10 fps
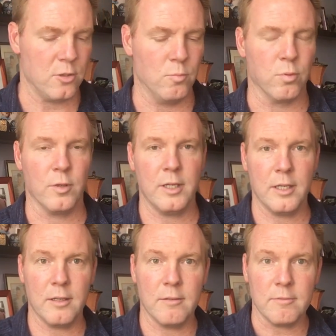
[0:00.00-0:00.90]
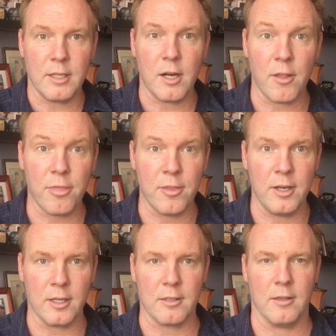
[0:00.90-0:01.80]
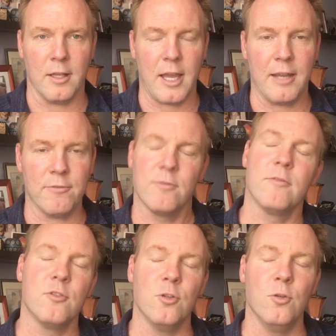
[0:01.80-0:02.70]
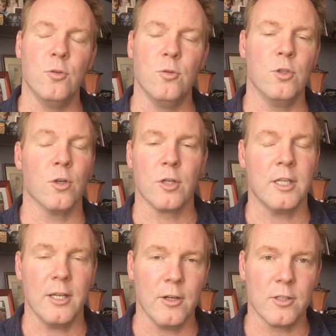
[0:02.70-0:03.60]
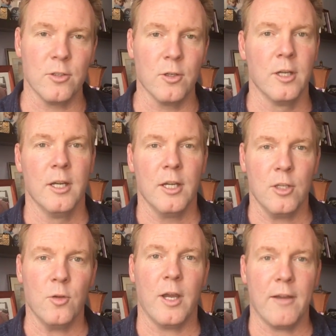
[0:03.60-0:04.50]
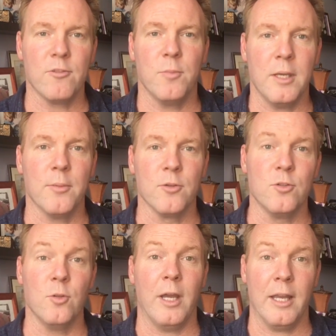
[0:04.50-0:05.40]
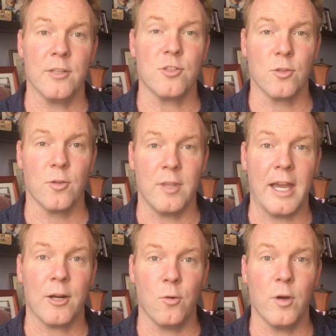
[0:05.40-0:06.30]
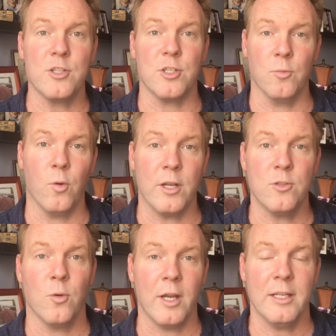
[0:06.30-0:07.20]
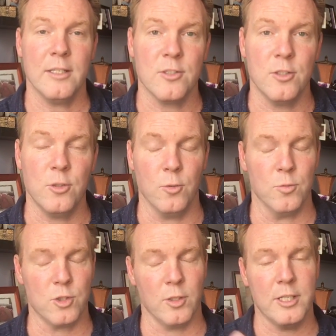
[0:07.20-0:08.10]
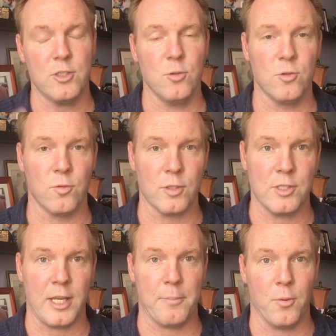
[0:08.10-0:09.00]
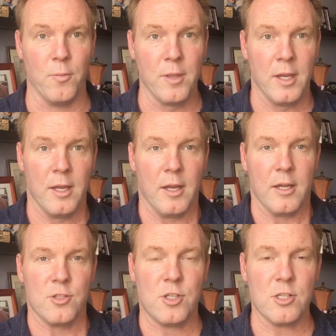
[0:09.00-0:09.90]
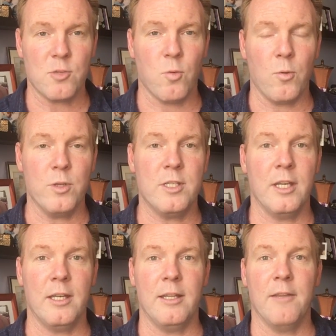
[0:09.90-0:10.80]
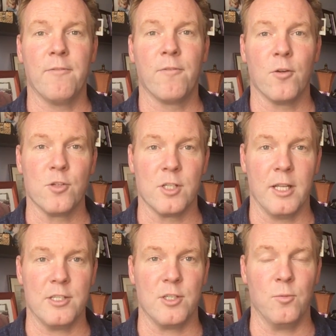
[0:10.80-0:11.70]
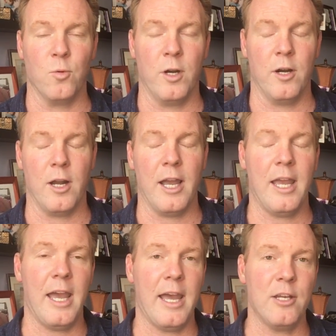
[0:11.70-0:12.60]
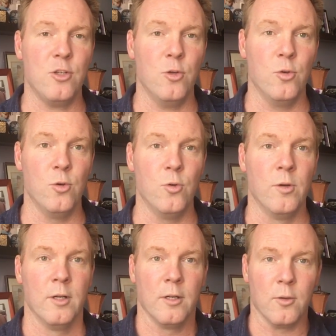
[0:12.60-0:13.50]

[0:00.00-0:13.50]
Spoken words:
to bring an authentic life to your character, you have to be able to answer that question. What do I need to do? So let's use, for example, just what we did in the first lesson where I had you